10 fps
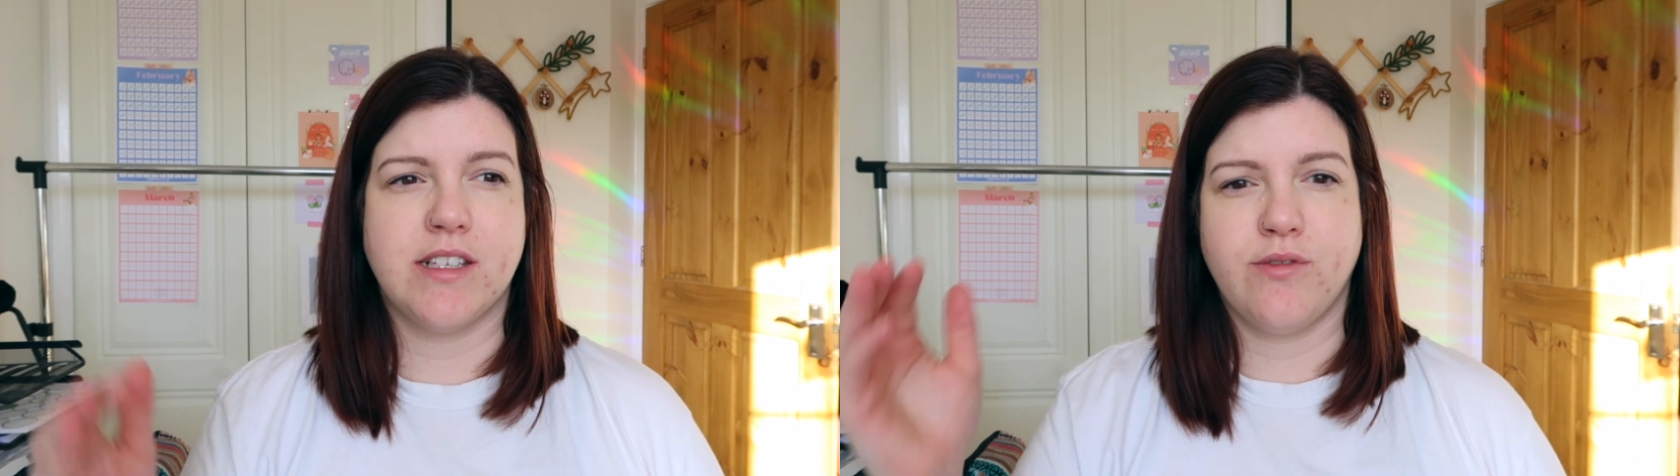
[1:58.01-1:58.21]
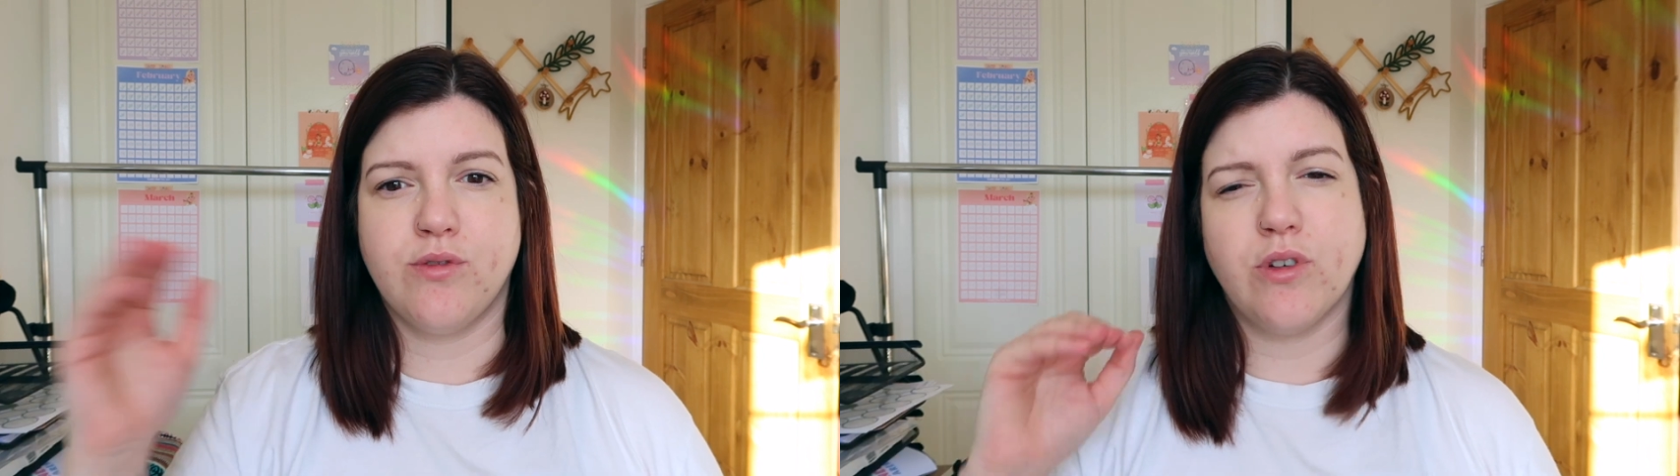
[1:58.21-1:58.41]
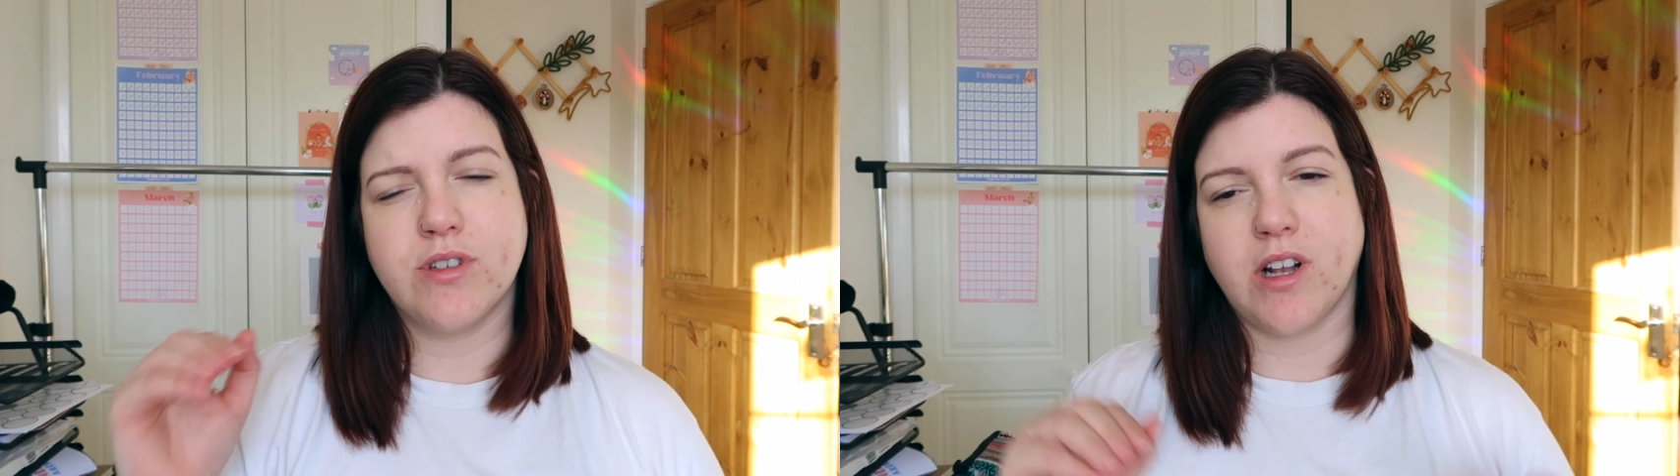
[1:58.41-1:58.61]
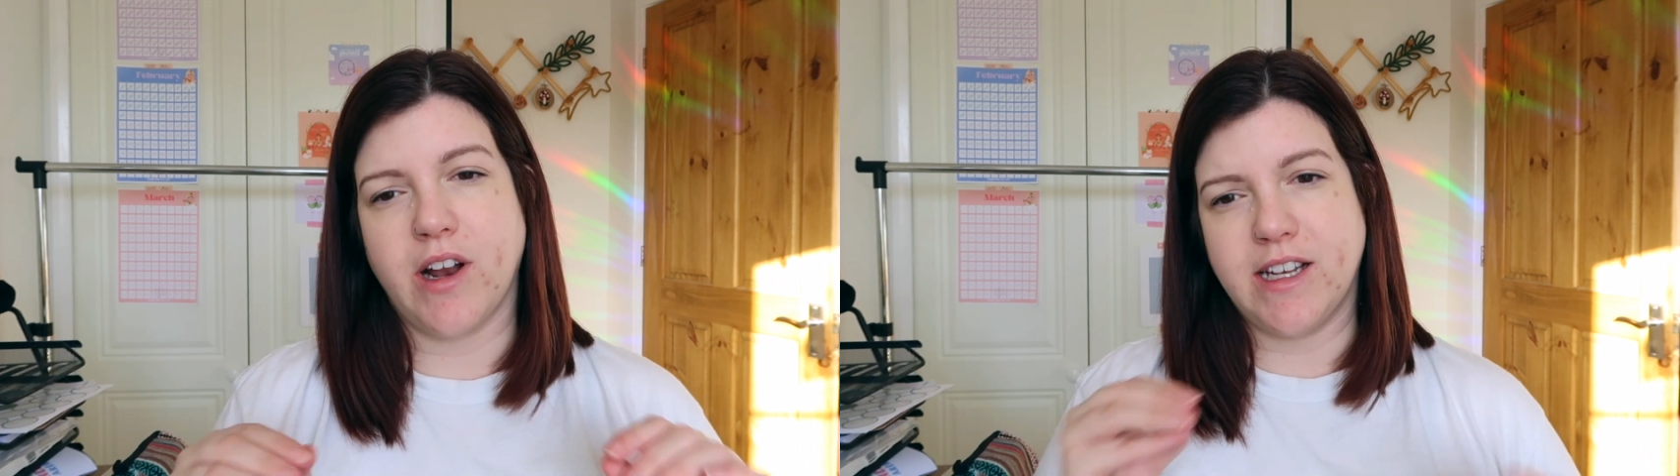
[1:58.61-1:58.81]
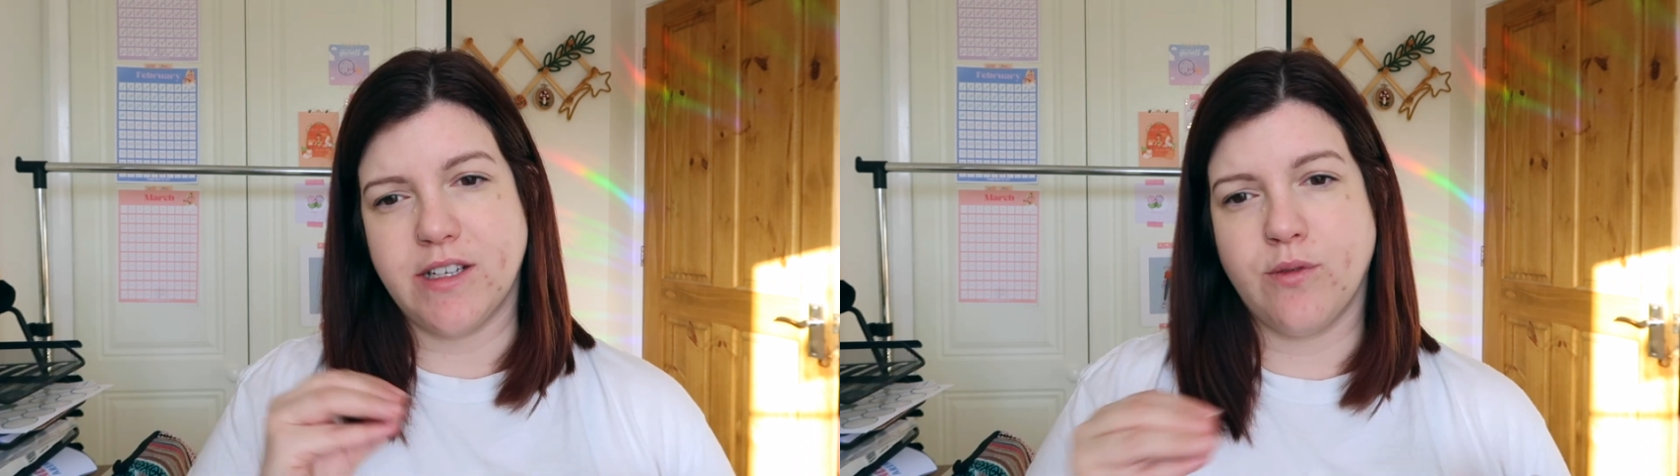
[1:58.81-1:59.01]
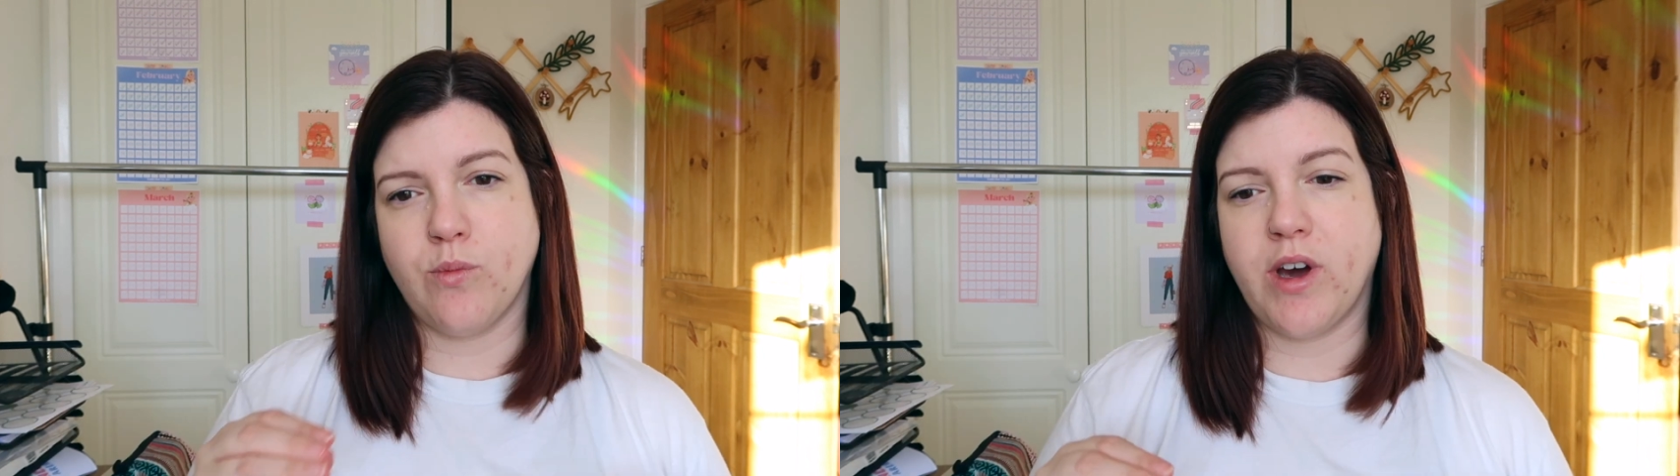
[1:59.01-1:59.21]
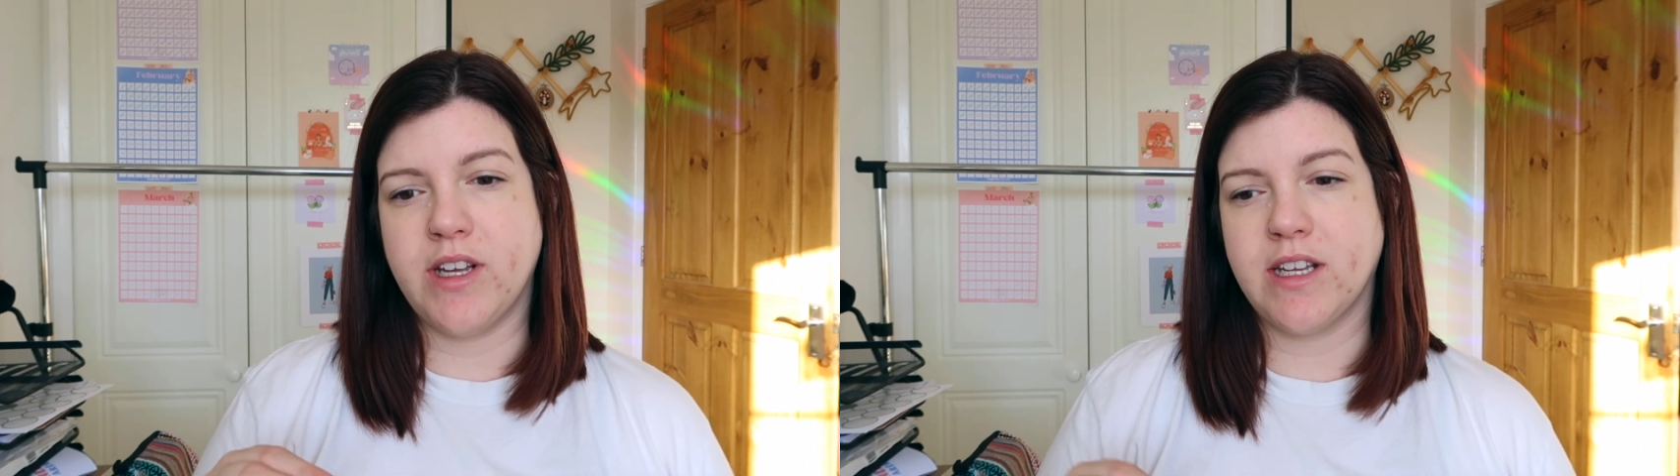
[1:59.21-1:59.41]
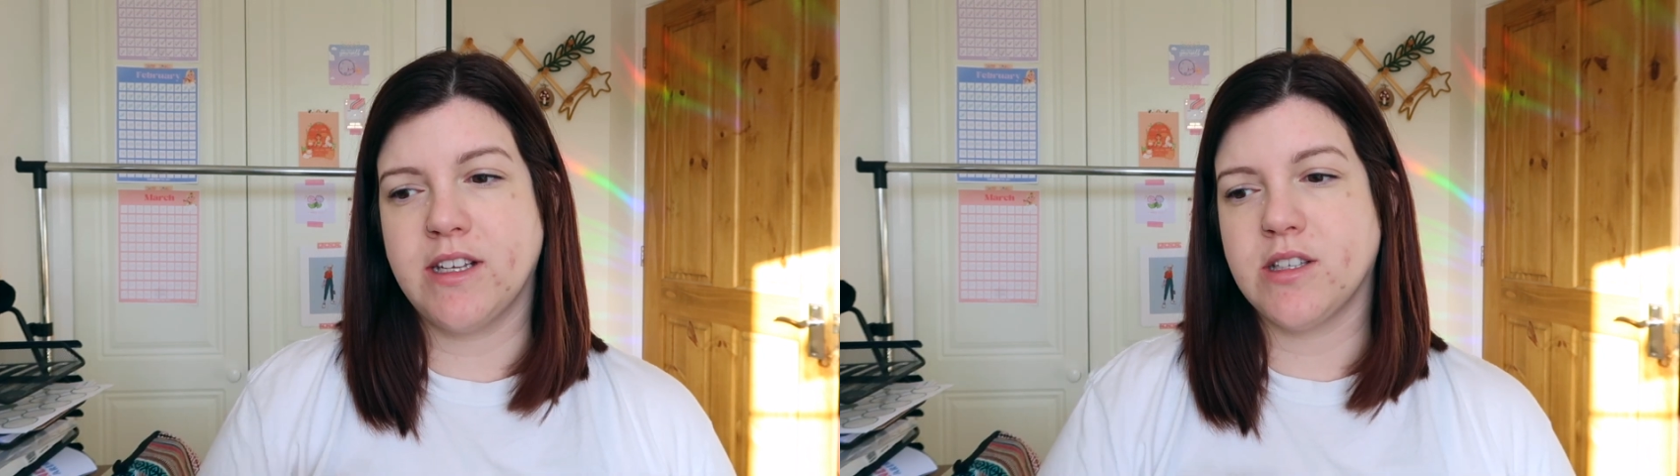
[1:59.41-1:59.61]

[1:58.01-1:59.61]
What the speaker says: they've all got slightly different wording,